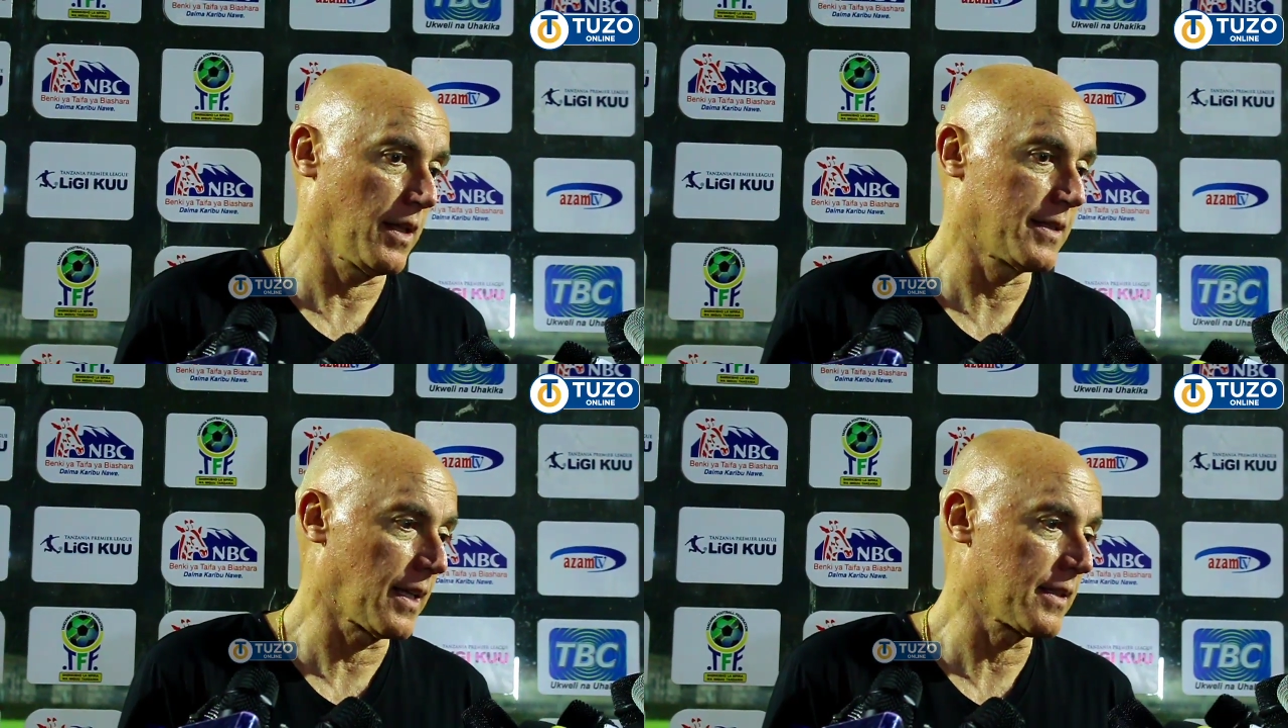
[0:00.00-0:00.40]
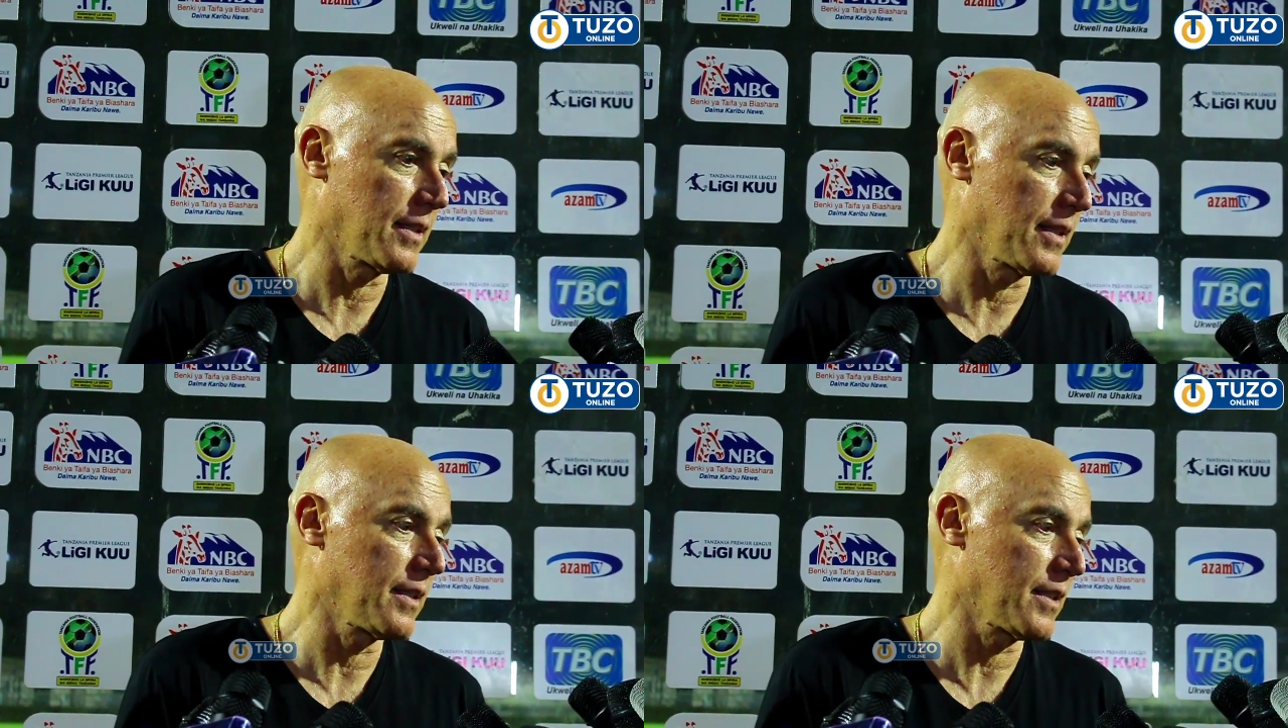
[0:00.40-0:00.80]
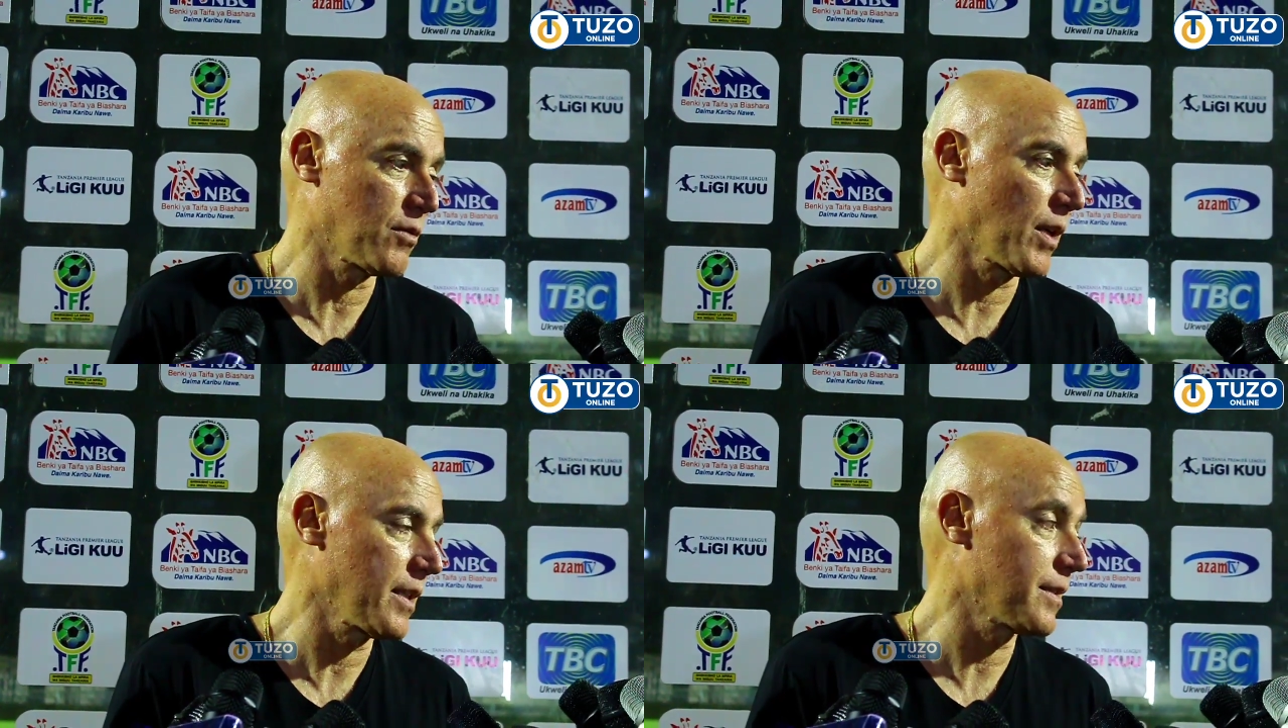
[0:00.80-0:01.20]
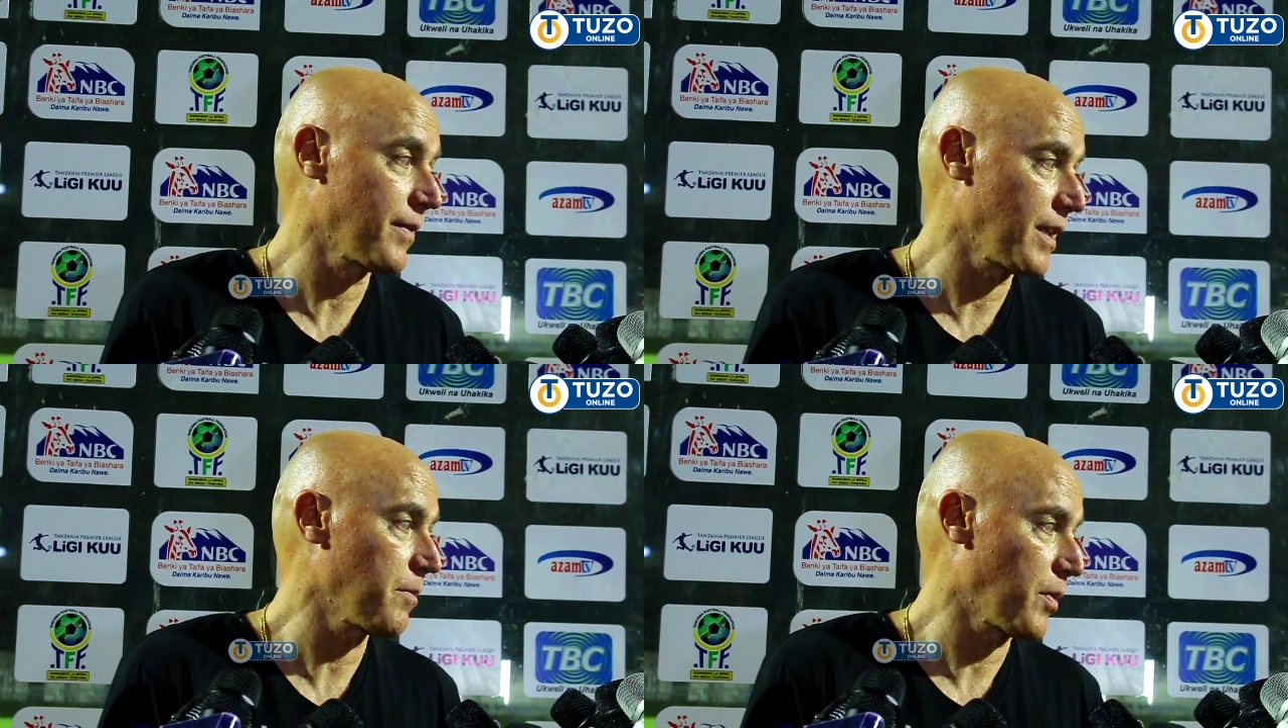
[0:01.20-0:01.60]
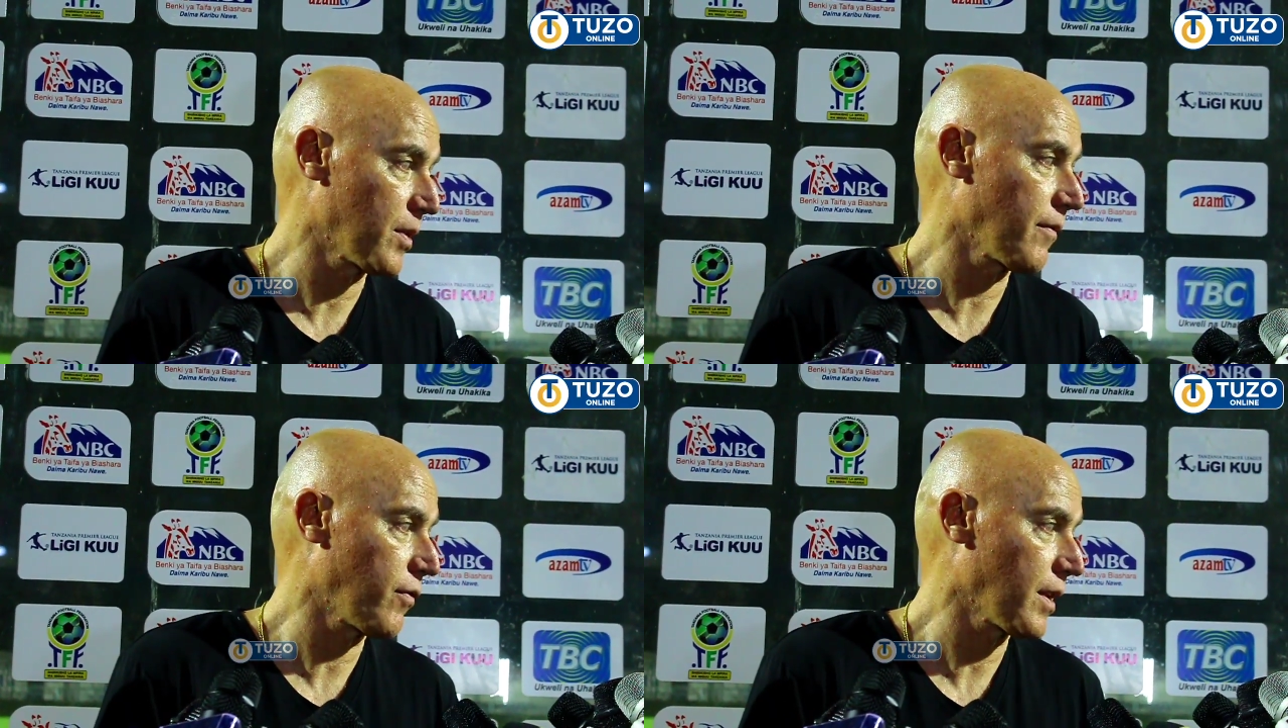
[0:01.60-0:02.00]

starting in this way is very important